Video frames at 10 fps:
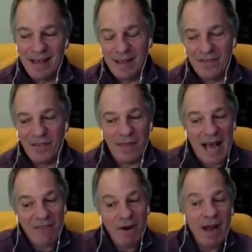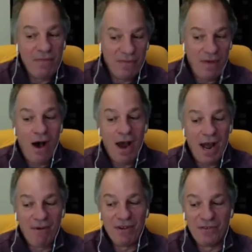so that's what I thought I
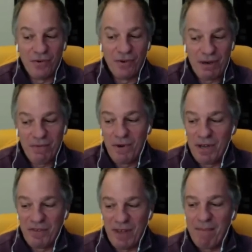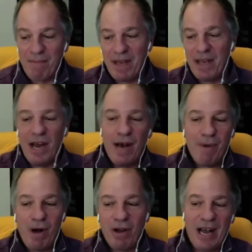was doing, was like picking up
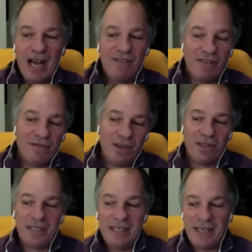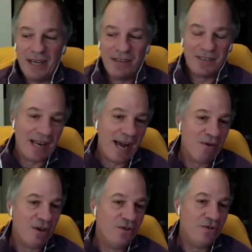all kinds of little details that I
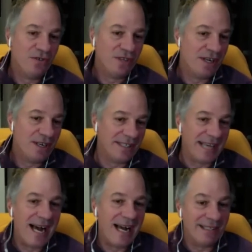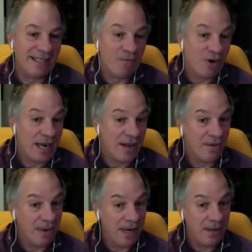would use in a design somewhere down the
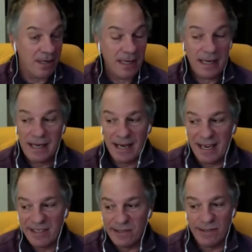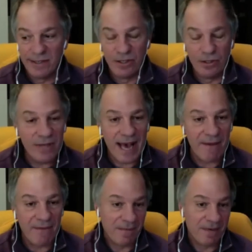road. And I certainly do
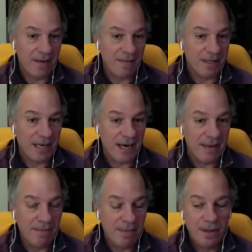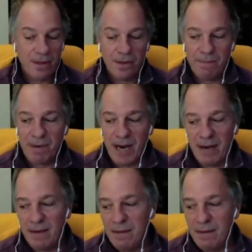that from time to time. But